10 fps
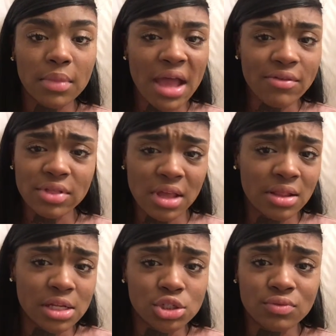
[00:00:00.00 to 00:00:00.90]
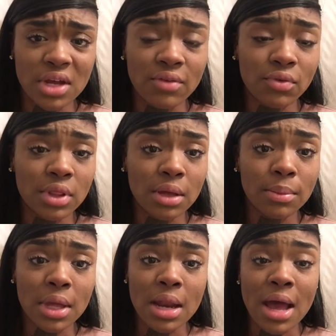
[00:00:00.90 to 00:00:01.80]
everything that you've done for
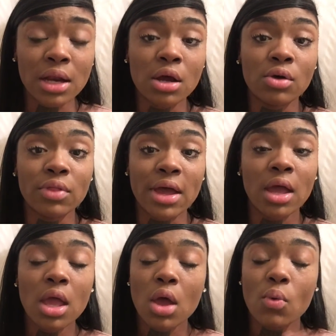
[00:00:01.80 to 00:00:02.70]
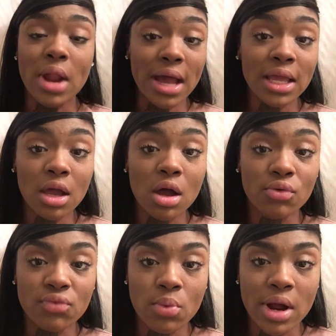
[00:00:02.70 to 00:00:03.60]
them. And I know that when I get
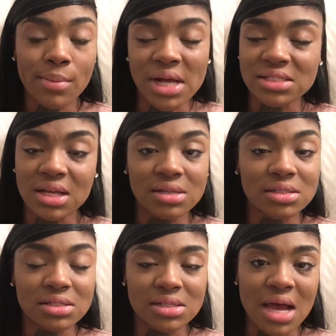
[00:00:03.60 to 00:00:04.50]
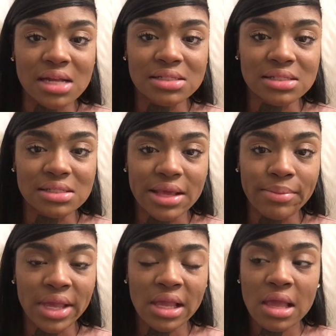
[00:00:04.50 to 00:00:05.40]
home from work, my son is excited to see
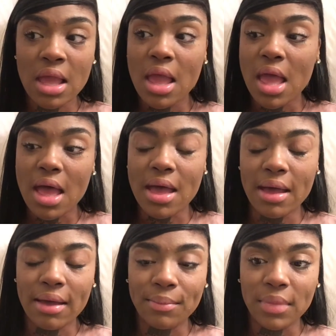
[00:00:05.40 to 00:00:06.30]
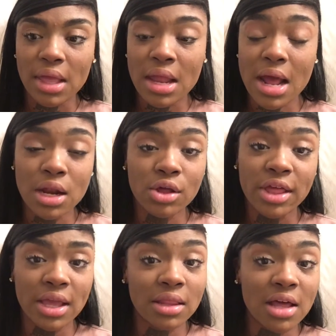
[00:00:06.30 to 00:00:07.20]
me, and I know
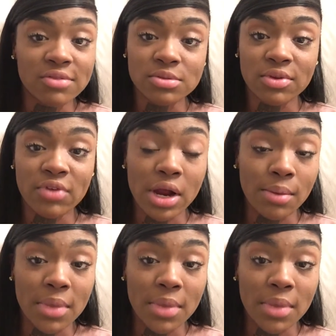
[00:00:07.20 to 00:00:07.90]
that he loves me very